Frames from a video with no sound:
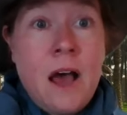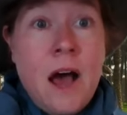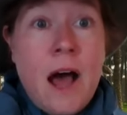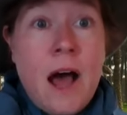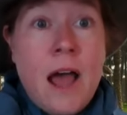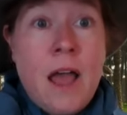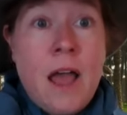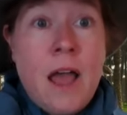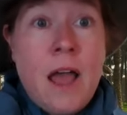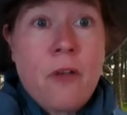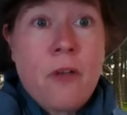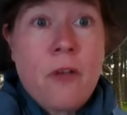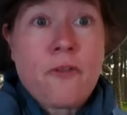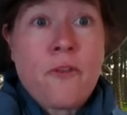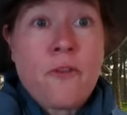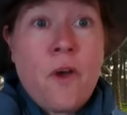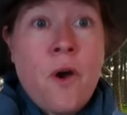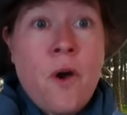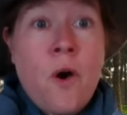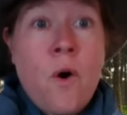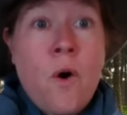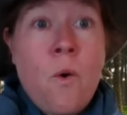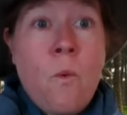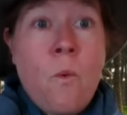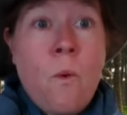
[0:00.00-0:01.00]
I
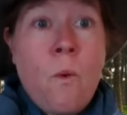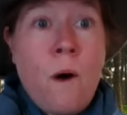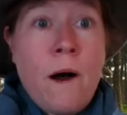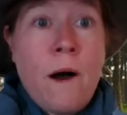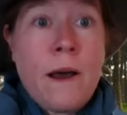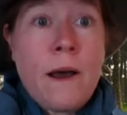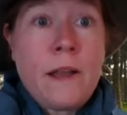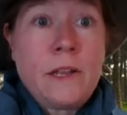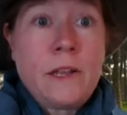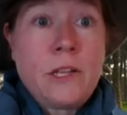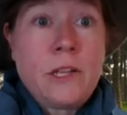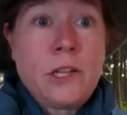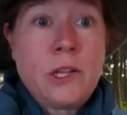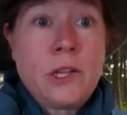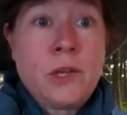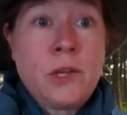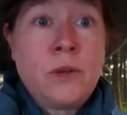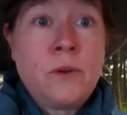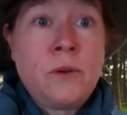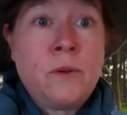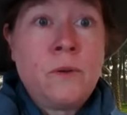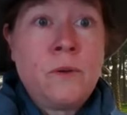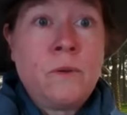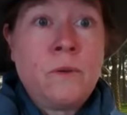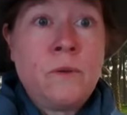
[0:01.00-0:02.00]
also want
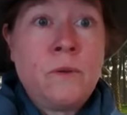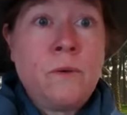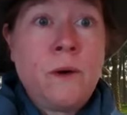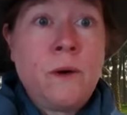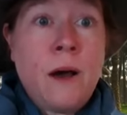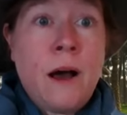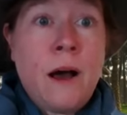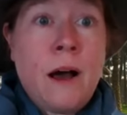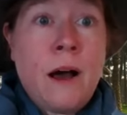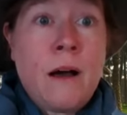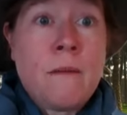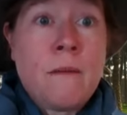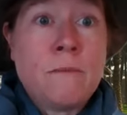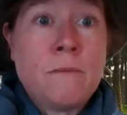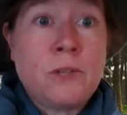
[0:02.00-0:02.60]
to um,